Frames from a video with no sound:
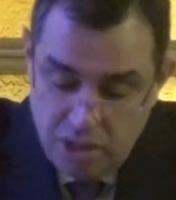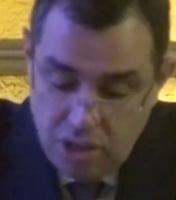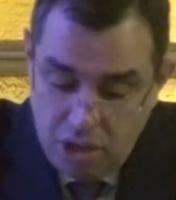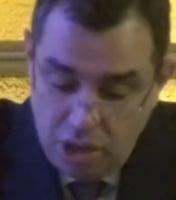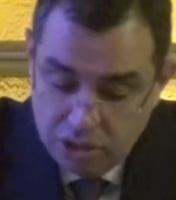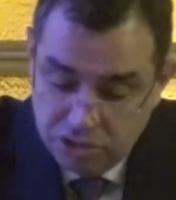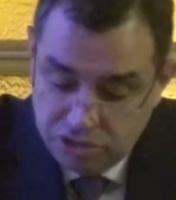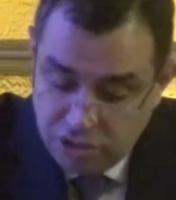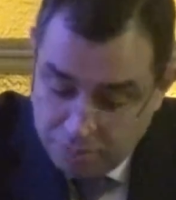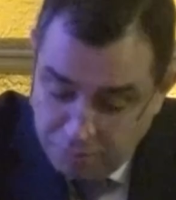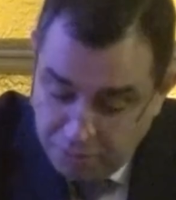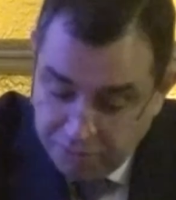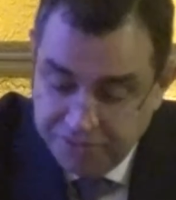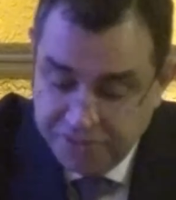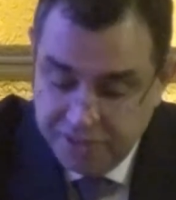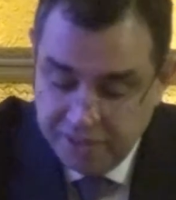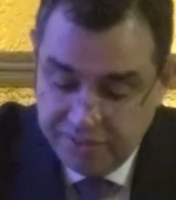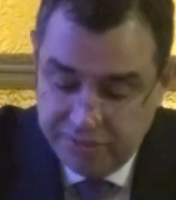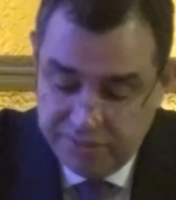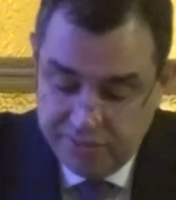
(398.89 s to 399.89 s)
On top of
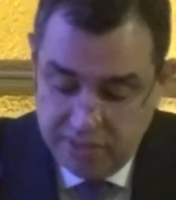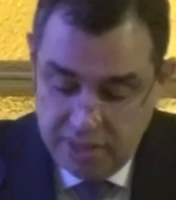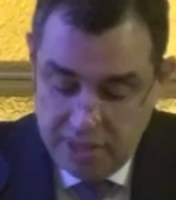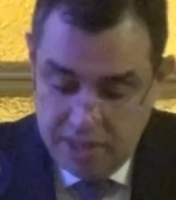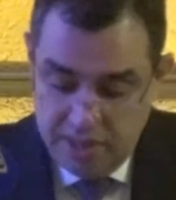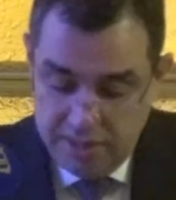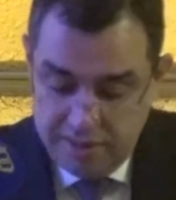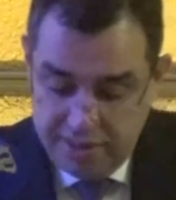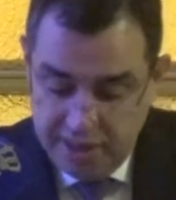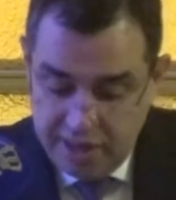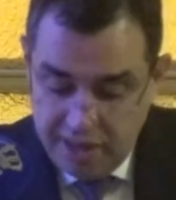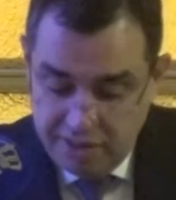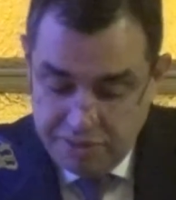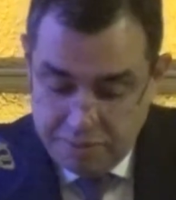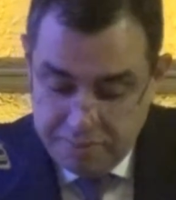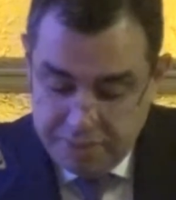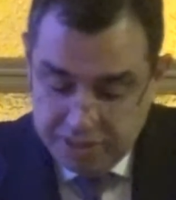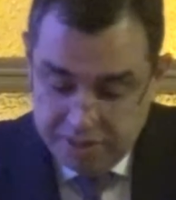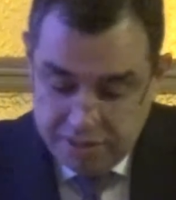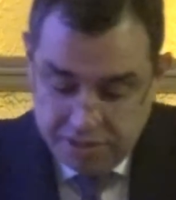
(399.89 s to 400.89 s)
this, the
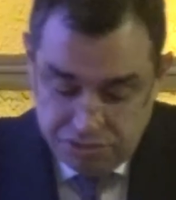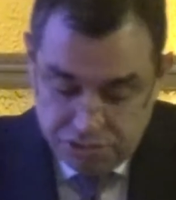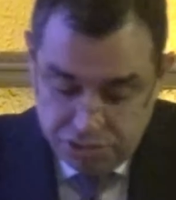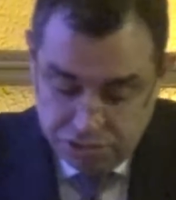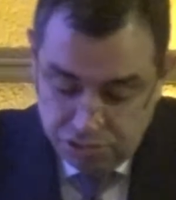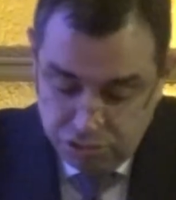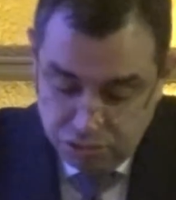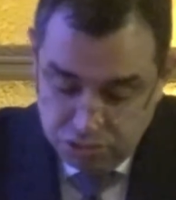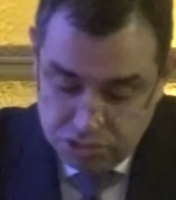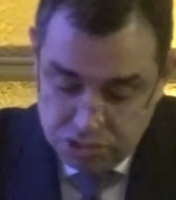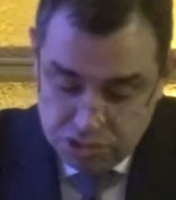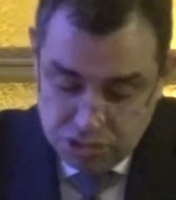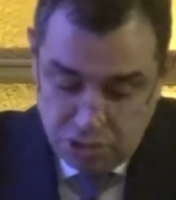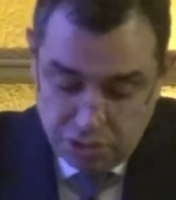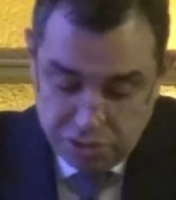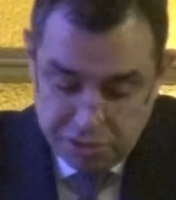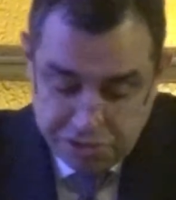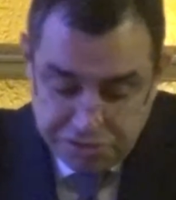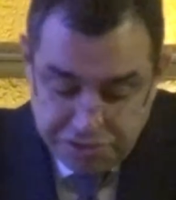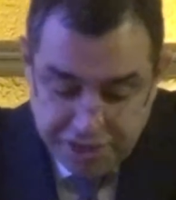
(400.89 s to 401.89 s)
government introduced
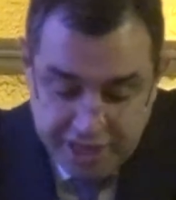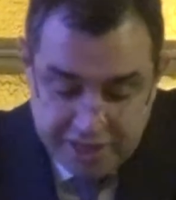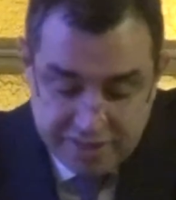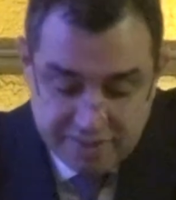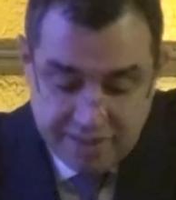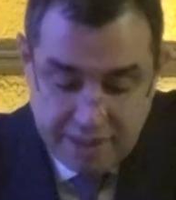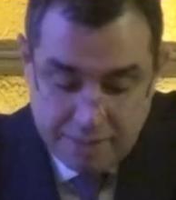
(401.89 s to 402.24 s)
concrete